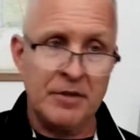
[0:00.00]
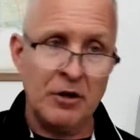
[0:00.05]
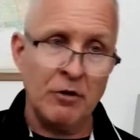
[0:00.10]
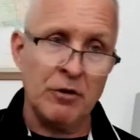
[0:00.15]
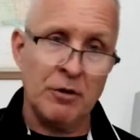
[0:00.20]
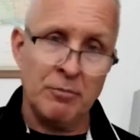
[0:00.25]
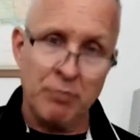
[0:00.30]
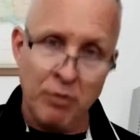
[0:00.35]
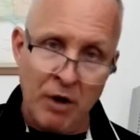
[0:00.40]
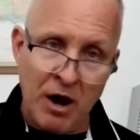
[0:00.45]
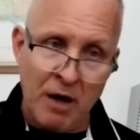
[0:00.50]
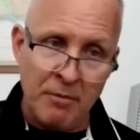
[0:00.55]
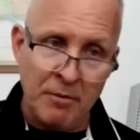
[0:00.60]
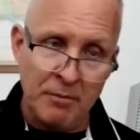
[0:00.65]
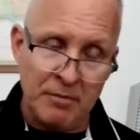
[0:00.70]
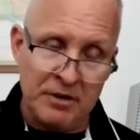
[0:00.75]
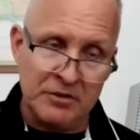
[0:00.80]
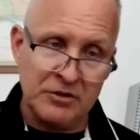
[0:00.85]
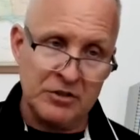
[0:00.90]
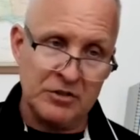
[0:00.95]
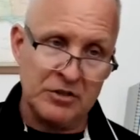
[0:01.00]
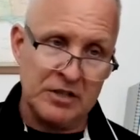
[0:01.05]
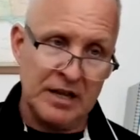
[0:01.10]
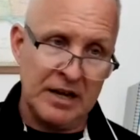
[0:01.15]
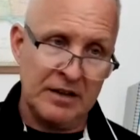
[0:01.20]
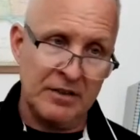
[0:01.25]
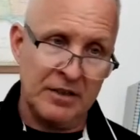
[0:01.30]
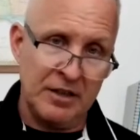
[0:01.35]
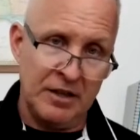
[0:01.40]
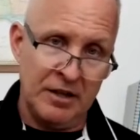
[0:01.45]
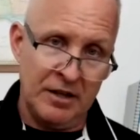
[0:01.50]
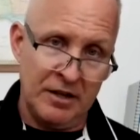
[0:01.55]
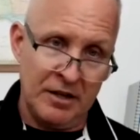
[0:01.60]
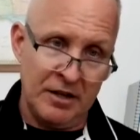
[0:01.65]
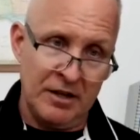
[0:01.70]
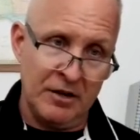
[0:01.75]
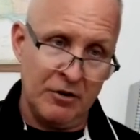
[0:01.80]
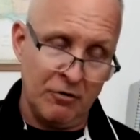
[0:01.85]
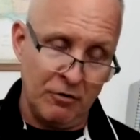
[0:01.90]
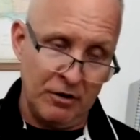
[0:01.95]
The only problem is, is that
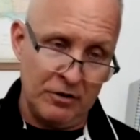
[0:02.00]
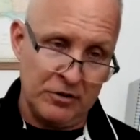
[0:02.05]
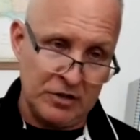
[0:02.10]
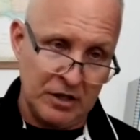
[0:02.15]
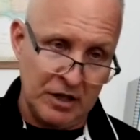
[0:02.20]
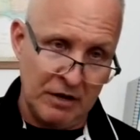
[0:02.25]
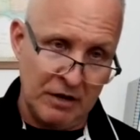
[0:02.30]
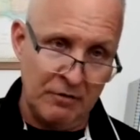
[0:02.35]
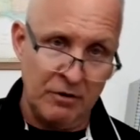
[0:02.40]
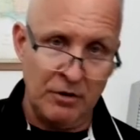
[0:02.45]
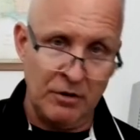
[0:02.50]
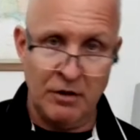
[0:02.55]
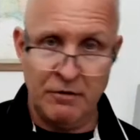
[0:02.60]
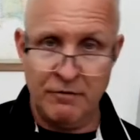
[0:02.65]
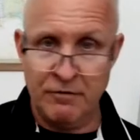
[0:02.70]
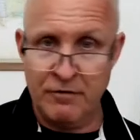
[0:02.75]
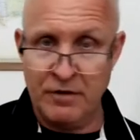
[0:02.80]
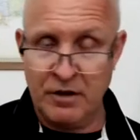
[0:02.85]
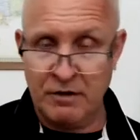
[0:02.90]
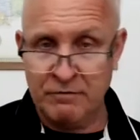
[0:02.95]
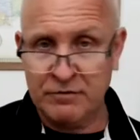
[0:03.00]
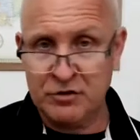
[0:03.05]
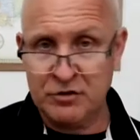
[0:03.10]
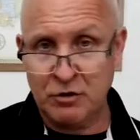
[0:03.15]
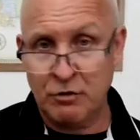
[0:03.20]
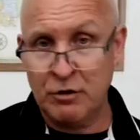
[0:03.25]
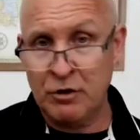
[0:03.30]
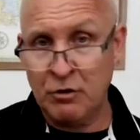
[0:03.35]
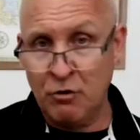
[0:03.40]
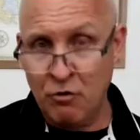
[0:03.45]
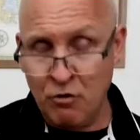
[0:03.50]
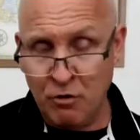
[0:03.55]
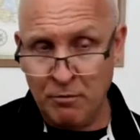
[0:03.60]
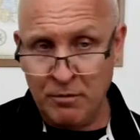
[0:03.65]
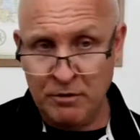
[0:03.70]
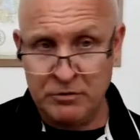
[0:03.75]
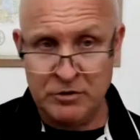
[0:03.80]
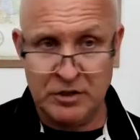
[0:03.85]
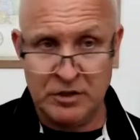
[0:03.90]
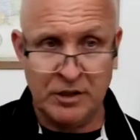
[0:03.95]
the increased level of, of certain
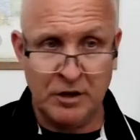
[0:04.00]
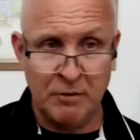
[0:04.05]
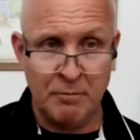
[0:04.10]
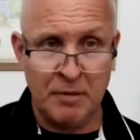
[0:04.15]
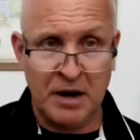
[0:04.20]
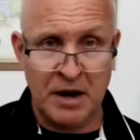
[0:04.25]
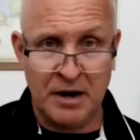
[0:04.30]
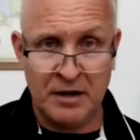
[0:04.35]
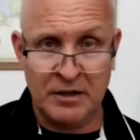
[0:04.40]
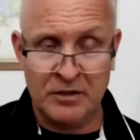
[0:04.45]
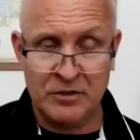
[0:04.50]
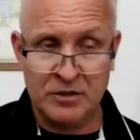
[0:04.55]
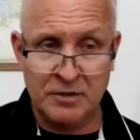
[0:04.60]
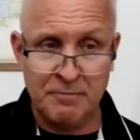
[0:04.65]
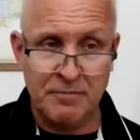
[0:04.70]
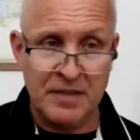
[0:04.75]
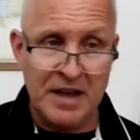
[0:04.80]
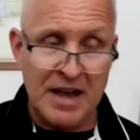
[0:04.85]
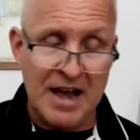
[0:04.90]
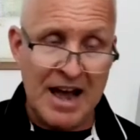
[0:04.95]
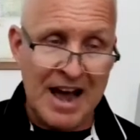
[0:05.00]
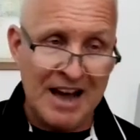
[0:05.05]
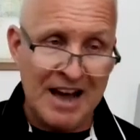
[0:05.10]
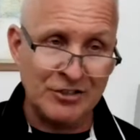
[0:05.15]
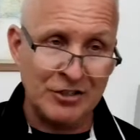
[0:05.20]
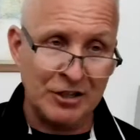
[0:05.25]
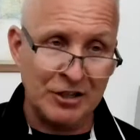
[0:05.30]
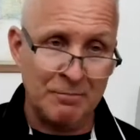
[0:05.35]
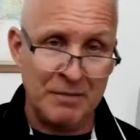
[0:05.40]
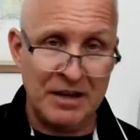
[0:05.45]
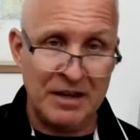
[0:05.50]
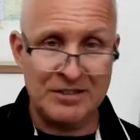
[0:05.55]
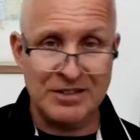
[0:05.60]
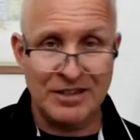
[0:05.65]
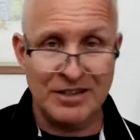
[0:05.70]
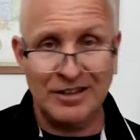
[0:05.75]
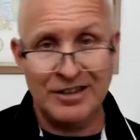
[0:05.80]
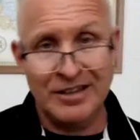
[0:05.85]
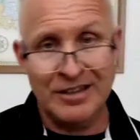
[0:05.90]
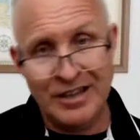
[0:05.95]
hormones in their bodies actually makes
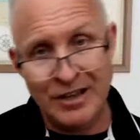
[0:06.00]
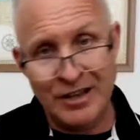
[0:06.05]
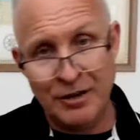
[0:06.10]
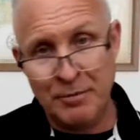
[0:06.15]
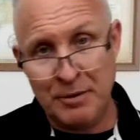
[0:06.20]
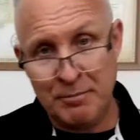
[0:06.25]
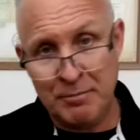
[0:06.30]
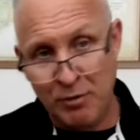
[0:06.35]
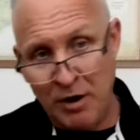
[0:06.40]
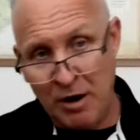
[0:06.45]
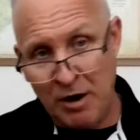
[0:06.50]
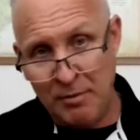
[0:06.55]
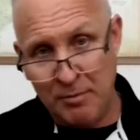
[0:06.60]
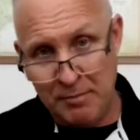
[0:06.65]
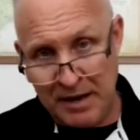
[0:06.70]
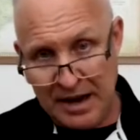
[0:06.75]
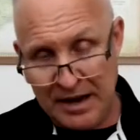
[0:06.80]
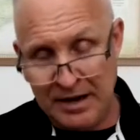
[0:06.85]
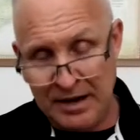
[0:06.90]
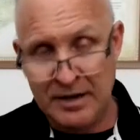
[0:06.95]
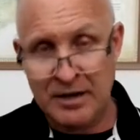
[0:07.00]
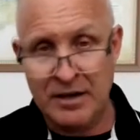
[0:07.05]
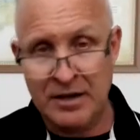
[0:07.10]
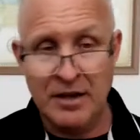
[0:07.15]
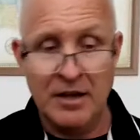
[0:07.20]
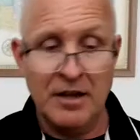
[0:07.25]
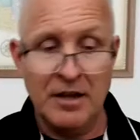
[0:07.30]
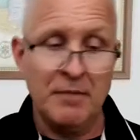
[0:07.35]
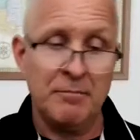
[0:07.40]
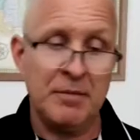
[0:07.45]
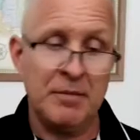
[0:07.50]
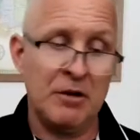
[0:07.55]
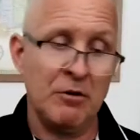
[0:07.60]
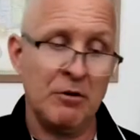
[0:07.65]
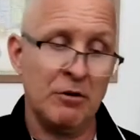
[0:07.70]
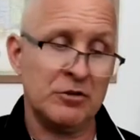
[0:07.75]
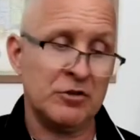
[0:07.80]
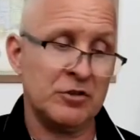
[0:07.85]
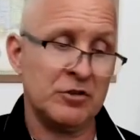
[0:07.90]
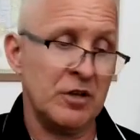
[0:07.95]
it a little bit problematic
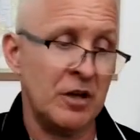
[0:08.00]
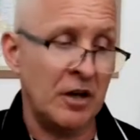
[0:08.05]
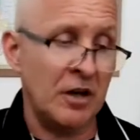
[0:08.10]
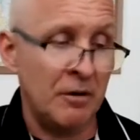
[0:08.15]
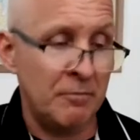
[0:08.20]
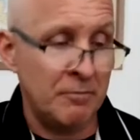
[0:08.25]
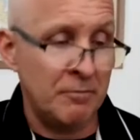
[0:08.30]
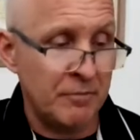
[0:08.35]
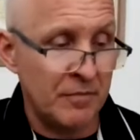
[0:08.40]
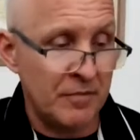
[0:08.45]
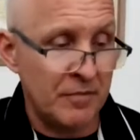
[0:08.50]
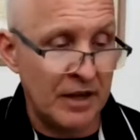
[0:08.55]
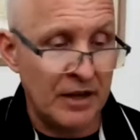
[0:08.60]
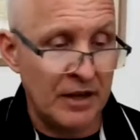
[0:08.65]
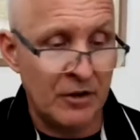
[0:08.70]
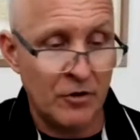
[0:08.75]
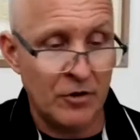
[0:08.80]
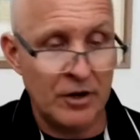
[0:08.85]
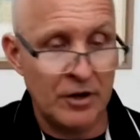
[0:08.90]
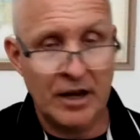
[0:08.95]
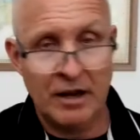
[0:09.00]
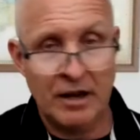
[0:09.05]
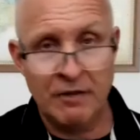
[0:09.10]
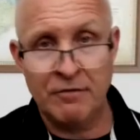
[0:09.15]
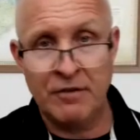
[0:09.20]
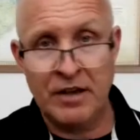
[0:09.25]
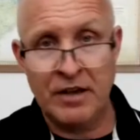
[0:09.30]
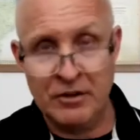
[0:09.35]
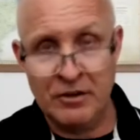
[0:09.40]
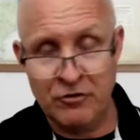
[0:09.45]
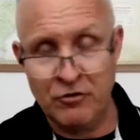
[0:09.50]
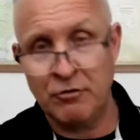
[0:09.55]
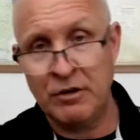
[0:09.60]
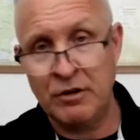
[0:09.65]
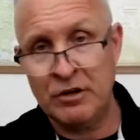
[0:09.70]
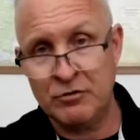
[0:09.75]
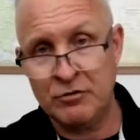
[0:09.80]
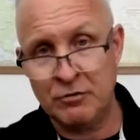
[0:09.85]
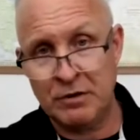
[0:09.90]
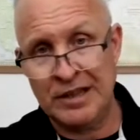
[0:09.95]
because um, they could have
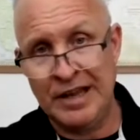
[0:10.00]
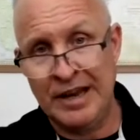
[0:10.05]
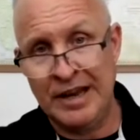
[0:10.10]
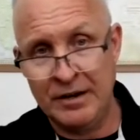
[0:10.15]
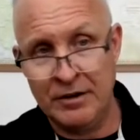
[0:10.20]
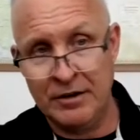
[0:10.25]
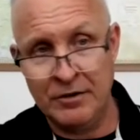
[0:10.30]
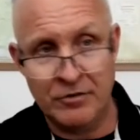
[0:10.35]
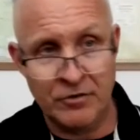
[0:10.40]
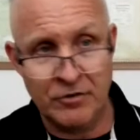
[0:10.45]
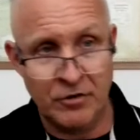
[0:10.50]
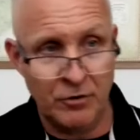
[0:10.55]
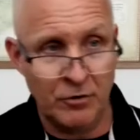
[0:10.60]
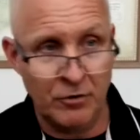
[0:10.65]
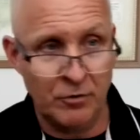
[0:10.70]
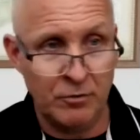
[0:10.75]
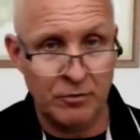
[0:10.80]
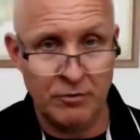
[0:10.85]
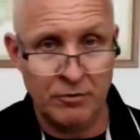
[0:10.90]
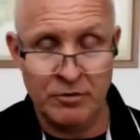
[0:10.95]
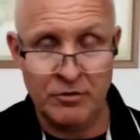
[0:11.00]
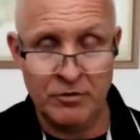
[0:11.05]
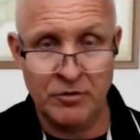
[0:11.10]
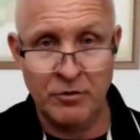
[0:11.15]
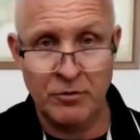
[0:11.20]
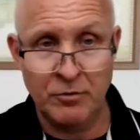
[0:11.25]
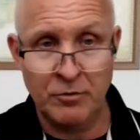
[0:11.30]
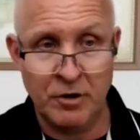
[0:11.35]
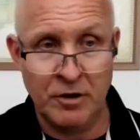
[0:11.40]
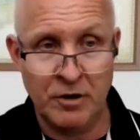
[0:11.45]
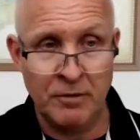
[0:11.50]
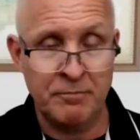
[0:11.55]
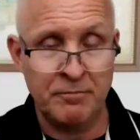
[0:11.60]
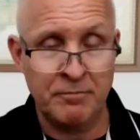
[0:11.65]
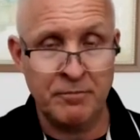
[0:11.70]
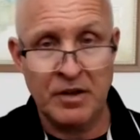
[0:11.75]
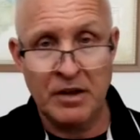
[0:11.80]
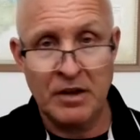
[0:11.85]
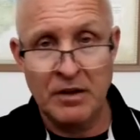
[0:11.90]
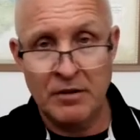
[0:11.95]
injuries related to, to
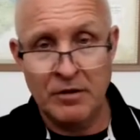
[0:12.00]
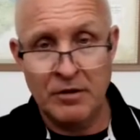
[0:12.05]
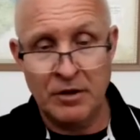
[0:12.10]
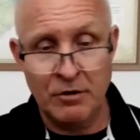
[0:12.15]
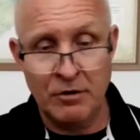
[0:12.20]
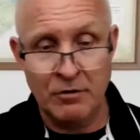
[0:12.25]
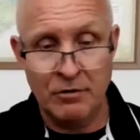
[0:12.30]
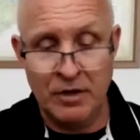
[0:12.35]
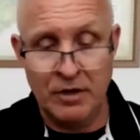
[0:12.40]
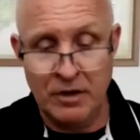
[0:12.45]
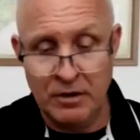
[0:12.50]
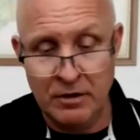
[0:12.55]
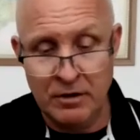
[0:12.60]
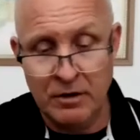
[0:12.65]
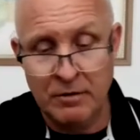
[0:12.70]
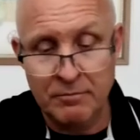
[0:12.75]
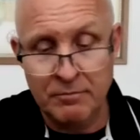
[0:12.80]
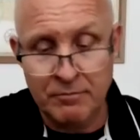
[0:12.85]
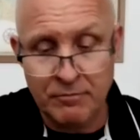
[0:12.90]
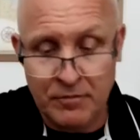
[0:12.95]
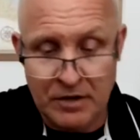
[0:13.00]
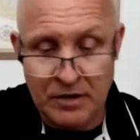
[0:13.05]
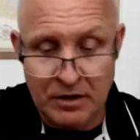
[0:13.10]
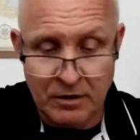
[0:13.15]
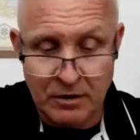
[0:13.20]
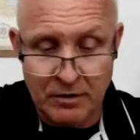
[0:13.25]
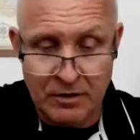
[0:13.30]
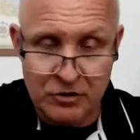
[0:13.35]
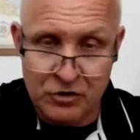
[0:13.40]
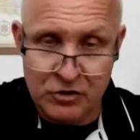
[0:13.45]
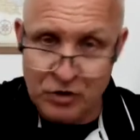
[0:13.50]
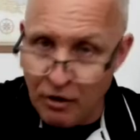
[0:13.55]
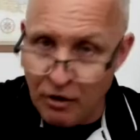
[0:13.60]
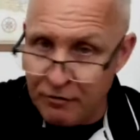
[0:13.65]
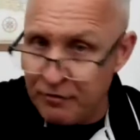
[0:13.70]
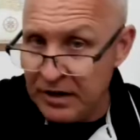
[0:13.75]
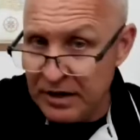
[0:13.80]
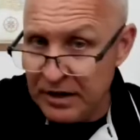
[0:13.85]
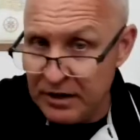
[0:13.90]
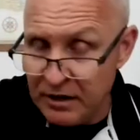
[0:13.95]
um, you know, the, um, uh, the
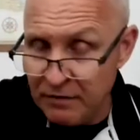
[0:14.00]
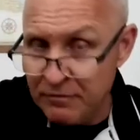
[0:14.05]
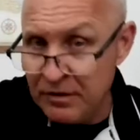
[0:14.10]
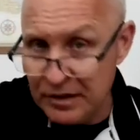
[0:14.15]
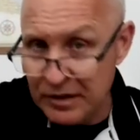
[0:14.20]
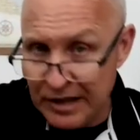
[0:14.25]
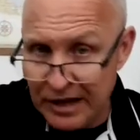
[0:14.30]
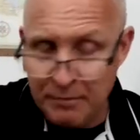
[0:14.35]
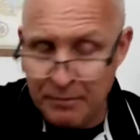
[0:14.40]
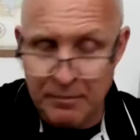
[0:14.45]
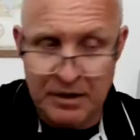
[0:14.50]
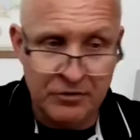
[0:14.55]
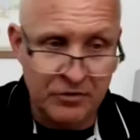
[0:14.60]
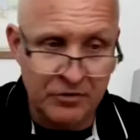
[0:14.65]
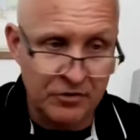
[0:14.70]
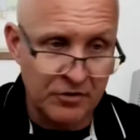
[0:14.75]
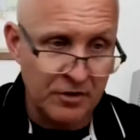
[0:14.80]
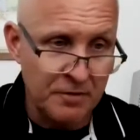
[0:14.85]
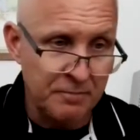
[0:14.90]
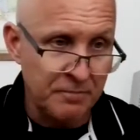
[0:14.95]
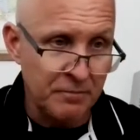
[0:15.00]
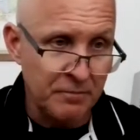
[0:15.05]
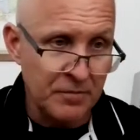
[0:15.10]
softening of the ligaments.